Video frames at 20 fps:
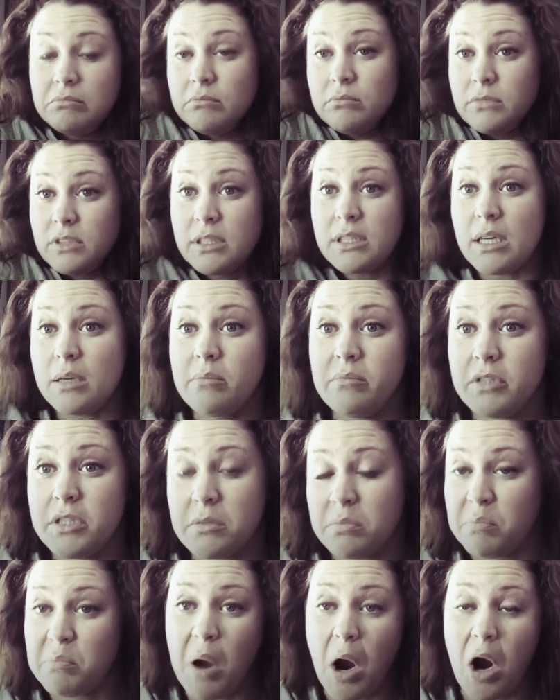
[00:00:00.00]
Seems
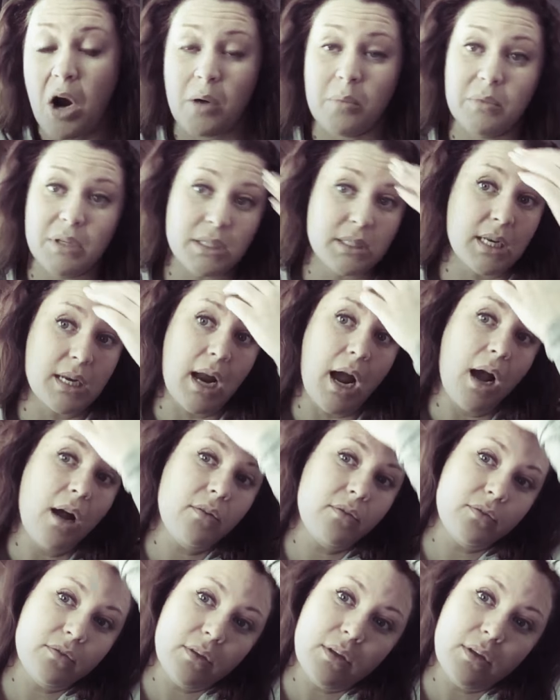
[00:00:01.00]
harmless enough.